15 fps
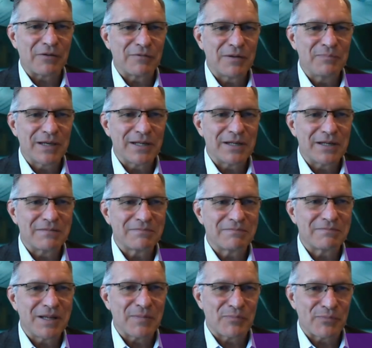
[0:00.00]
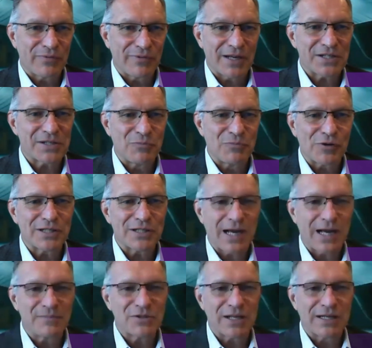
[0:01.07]
We've been impressed more
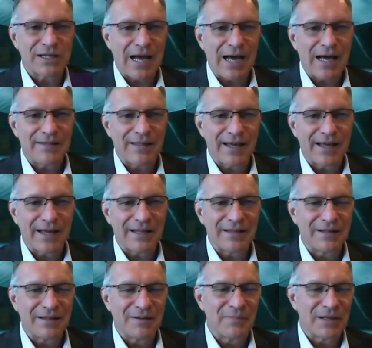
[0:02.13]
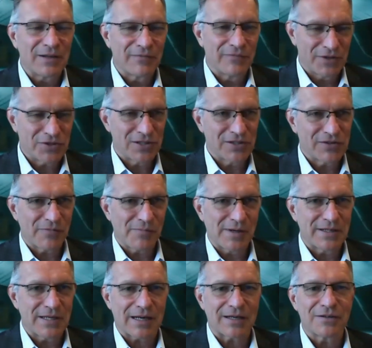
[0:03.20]
times than not that the big visions from a
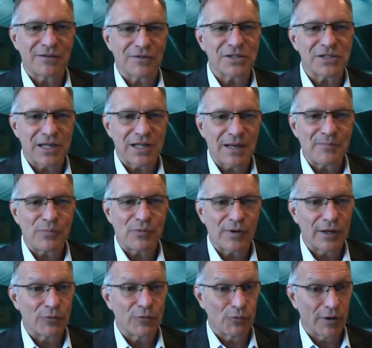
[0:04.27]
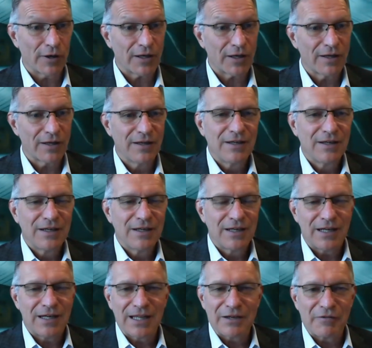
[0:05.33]
technical standpoint work.
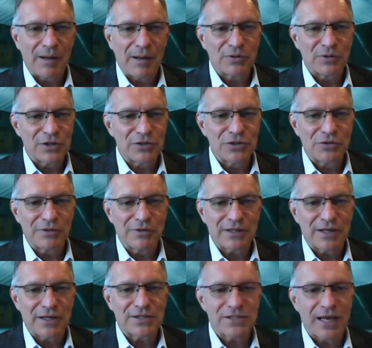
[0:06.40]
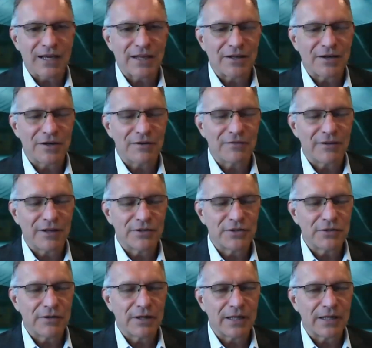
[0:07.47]
Uh, they're able to do what they say they're they're
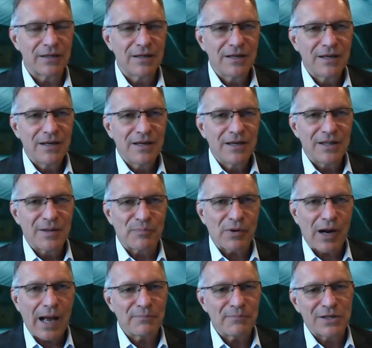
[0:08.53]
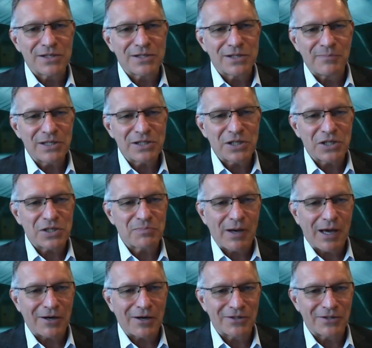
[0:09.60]
doing. The problem is the business
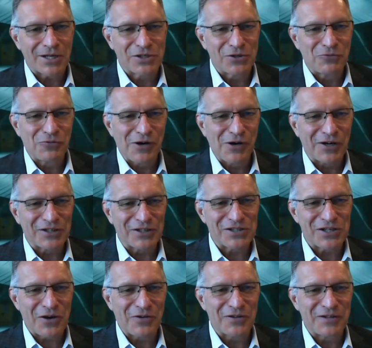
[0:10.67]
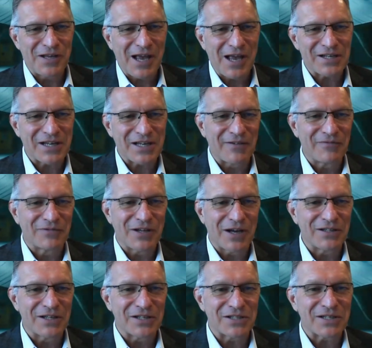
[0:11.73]
model doesn't work. So yes, I've
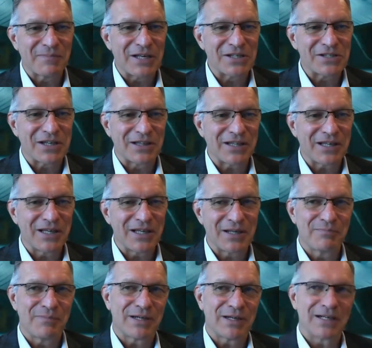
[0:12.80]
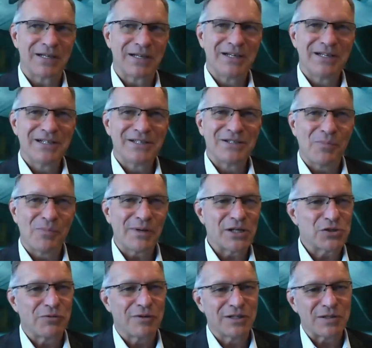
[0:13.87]
done this amazing thing, but
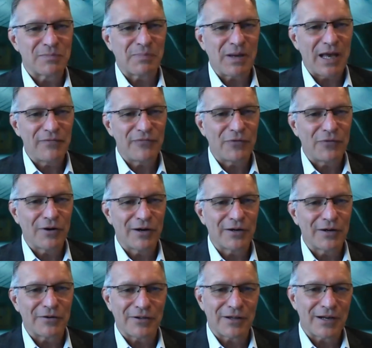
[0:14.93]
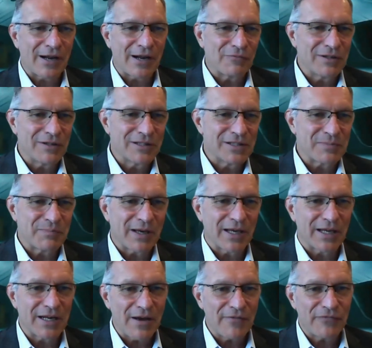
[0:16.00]
nobody's willing to pay for it, or they're not willing to pay
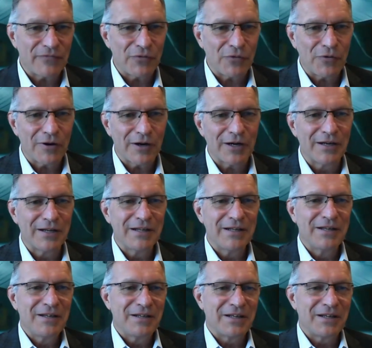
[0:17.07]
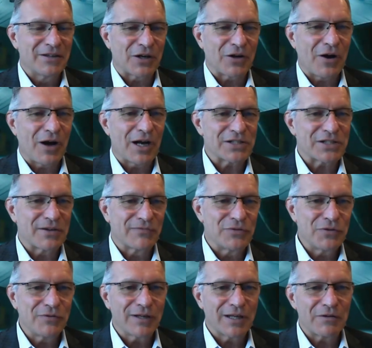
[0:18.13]
enough for it, and the cost of
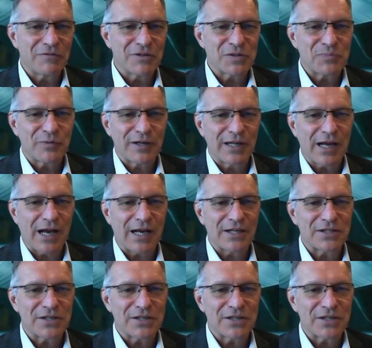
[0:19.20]
doing it was pretty high.